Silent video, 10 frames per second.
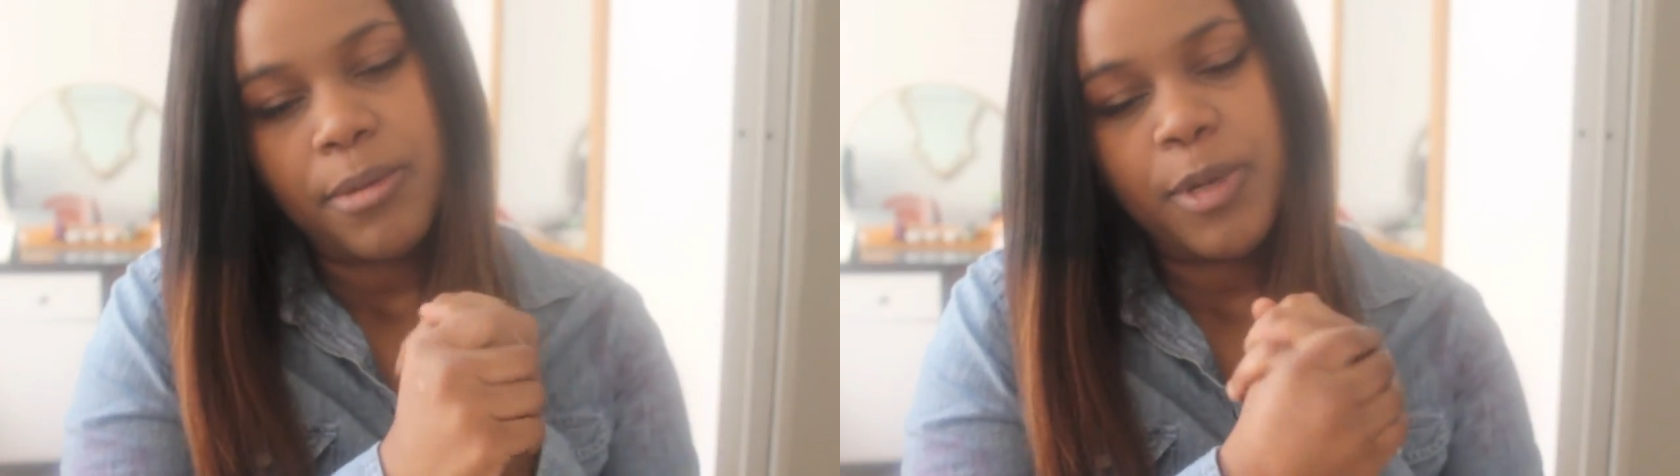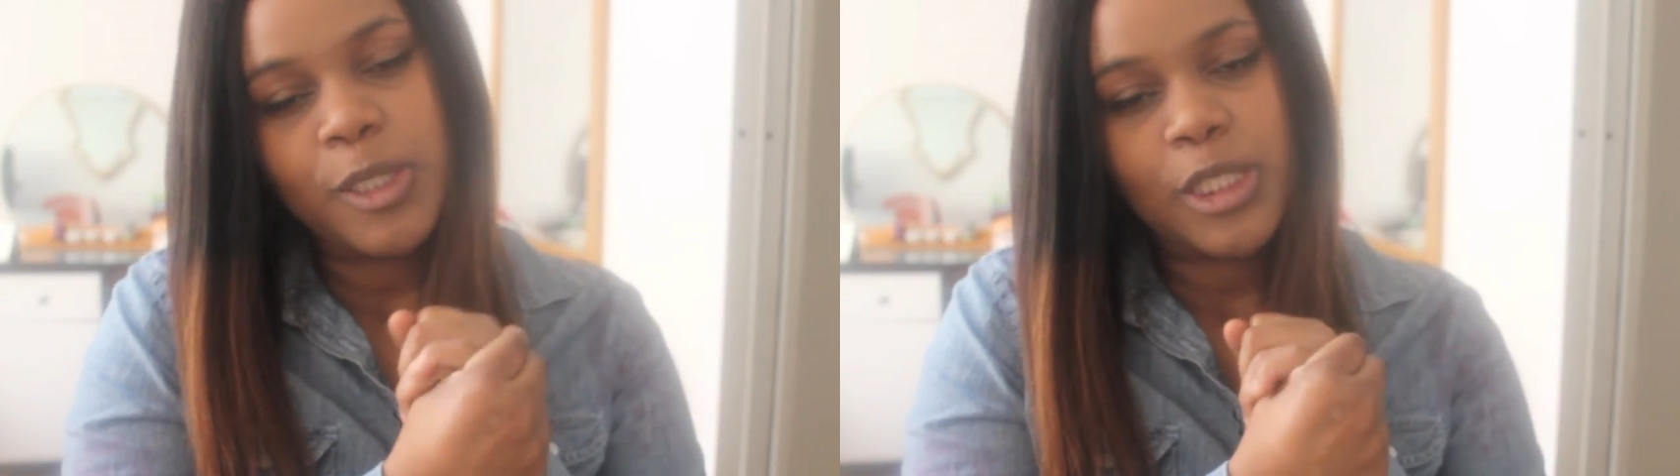
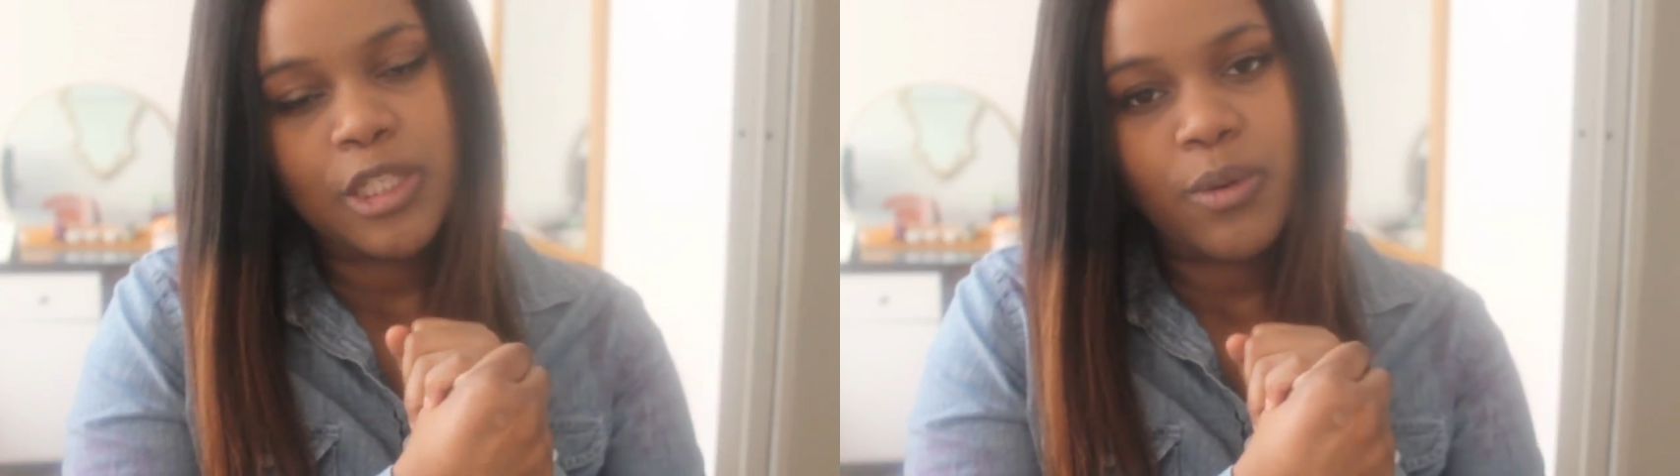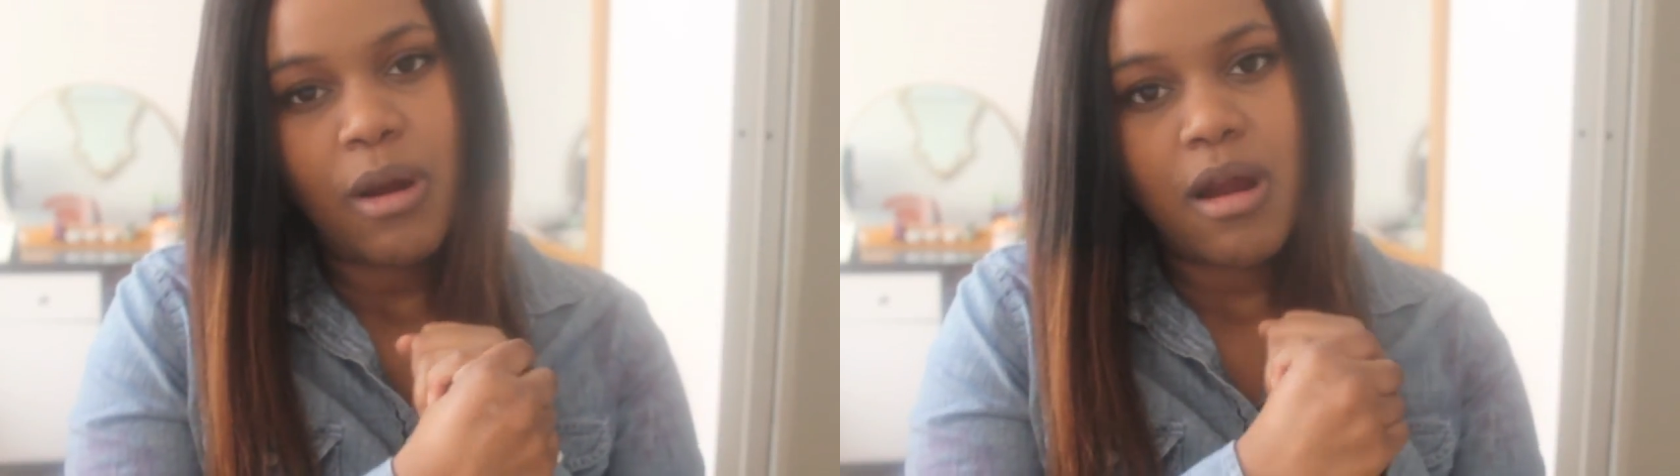of
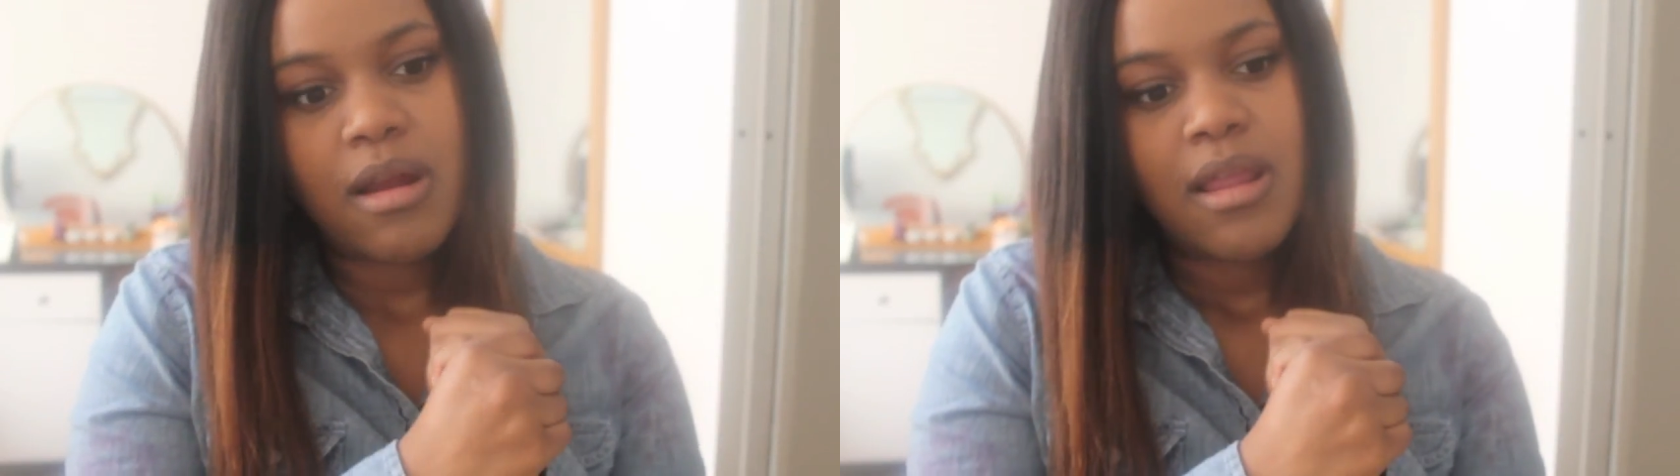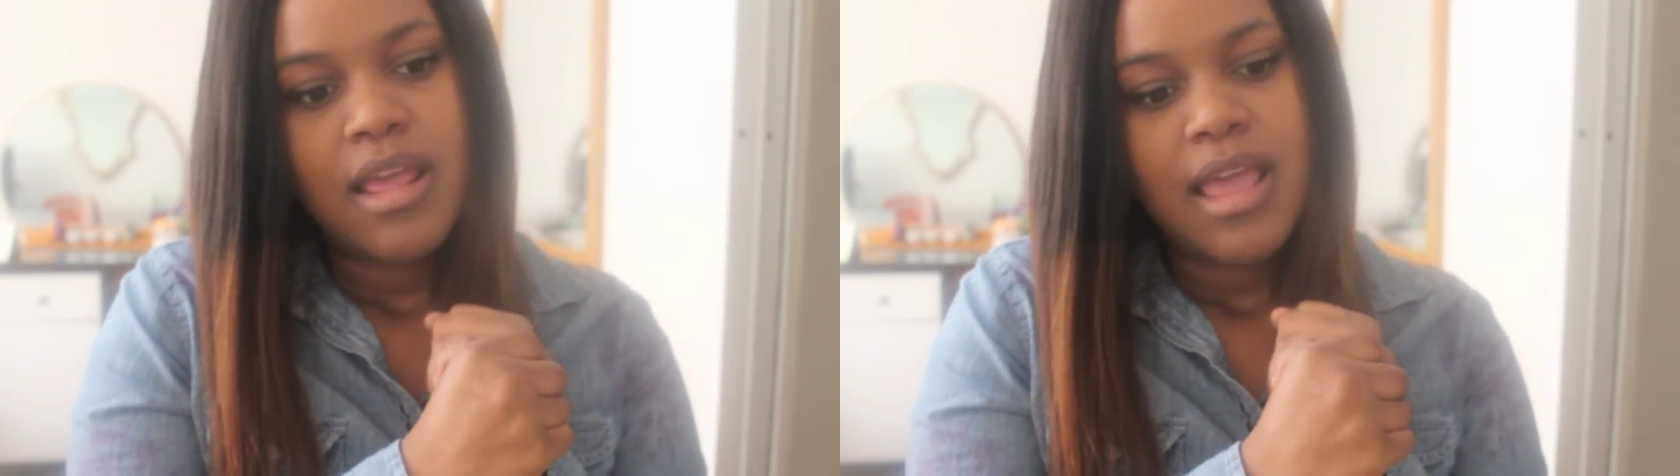person you
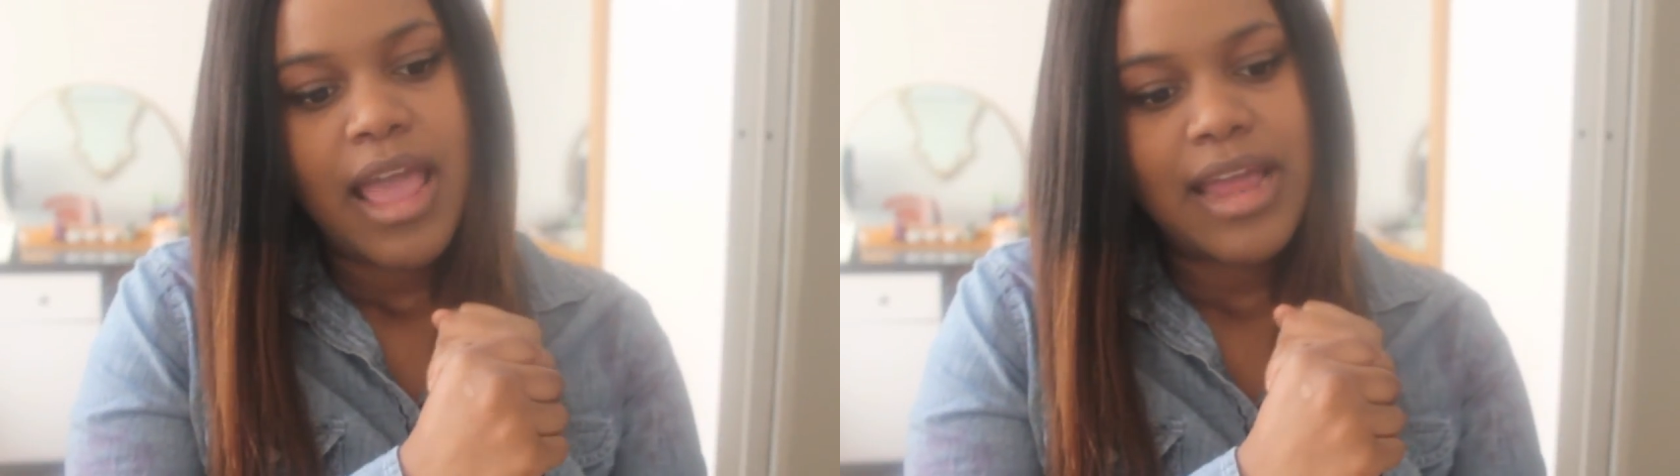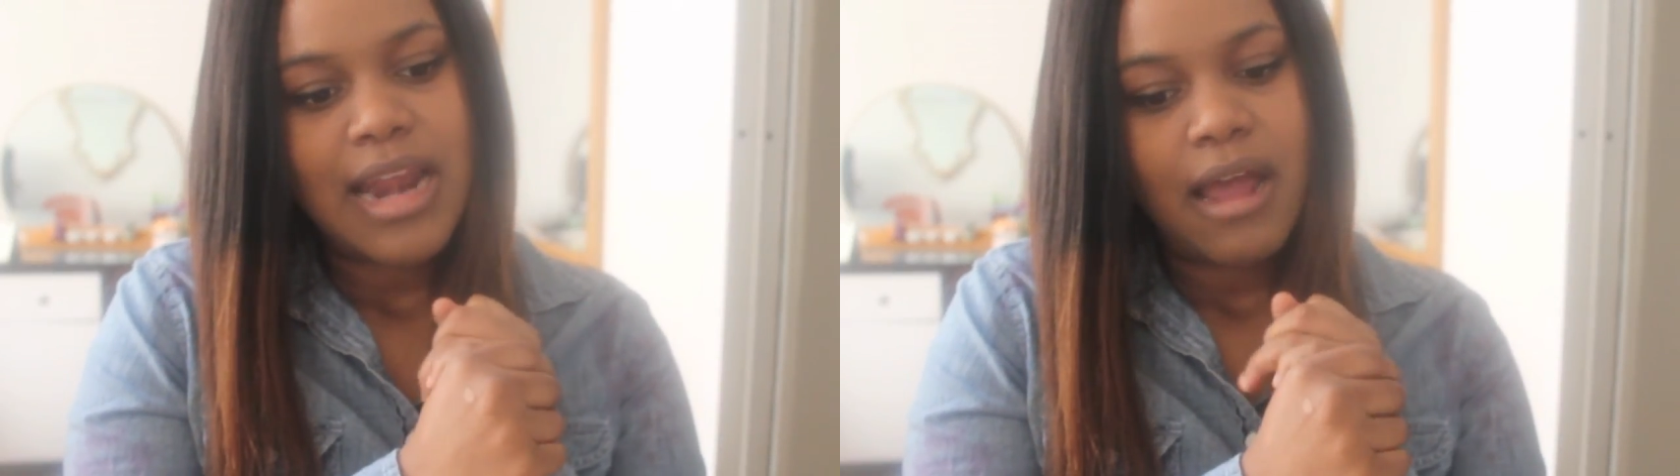are,
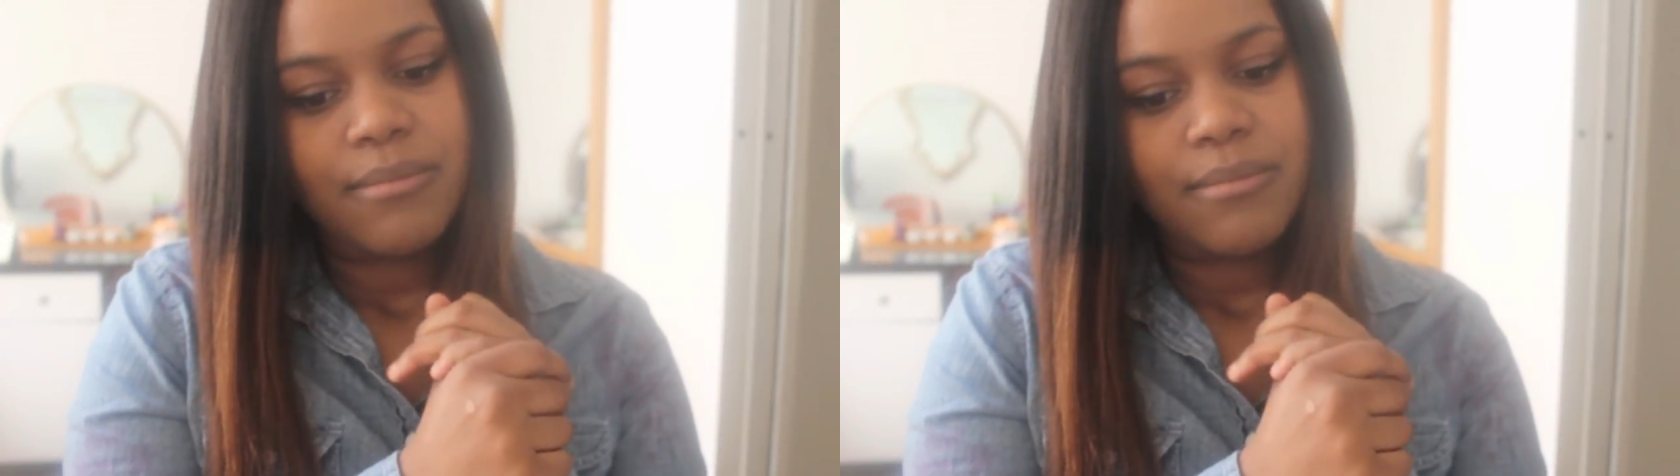and